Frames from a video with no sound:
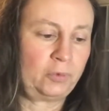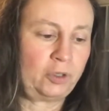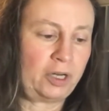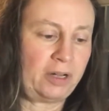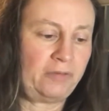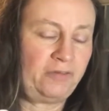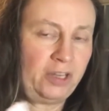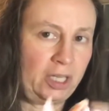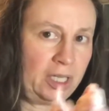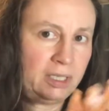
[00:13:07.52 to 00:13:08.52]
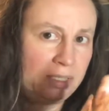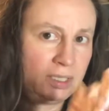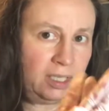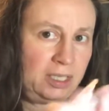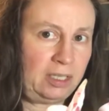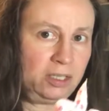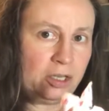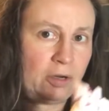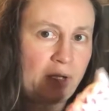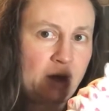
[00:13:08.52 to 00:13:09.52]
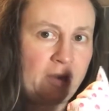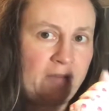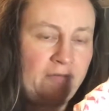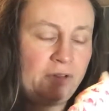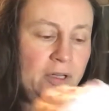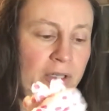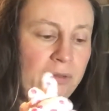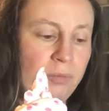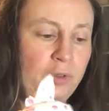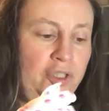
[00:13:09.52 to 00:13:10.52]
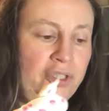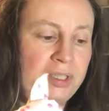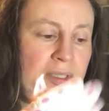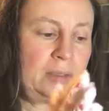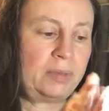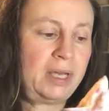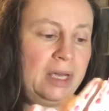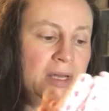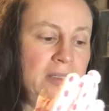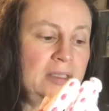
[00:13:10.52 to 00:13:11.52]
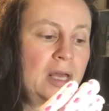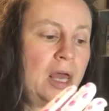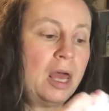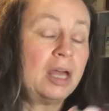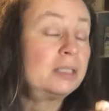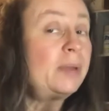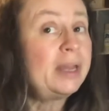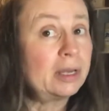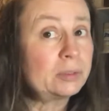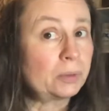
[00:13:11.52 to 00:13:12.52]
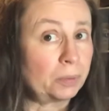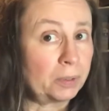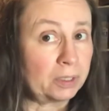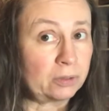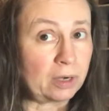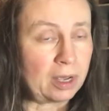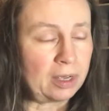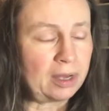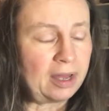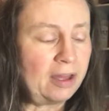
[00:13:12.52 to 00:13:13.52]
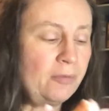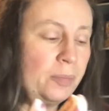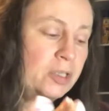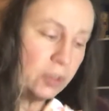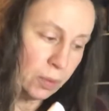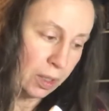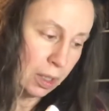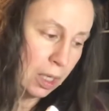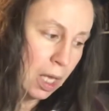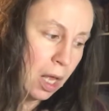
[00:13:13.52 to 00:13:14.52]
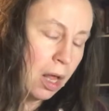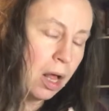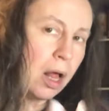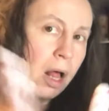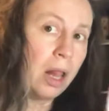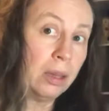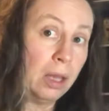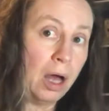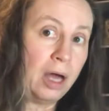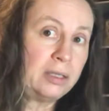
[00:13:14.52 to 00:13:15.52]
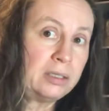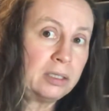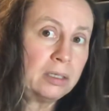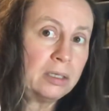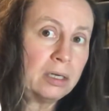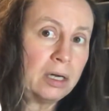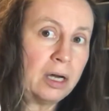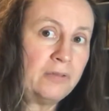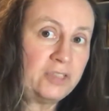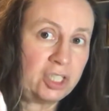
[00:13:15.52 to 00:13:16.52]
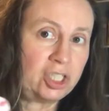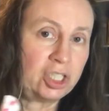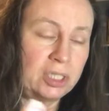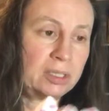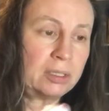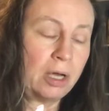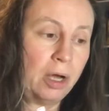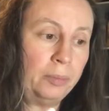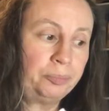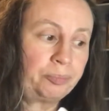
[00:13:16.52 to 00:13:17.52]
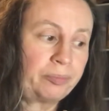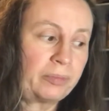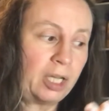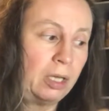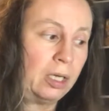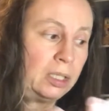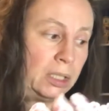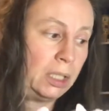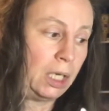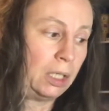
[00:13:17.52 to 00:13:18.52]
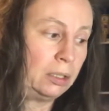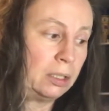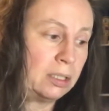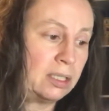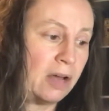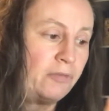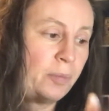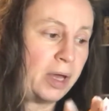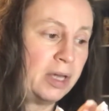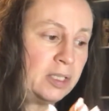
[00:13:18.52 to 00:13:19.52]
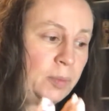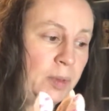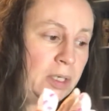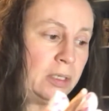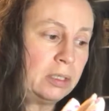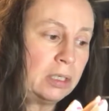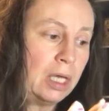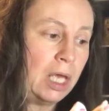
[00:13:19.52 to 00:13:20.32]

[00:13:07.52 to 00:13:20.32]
Trying to feel it and see, you know, how they feel, and mush this into my hands, because my hands were really dry. I've been doing a lot of dishes, a lot of cleaning and stuff. My husband,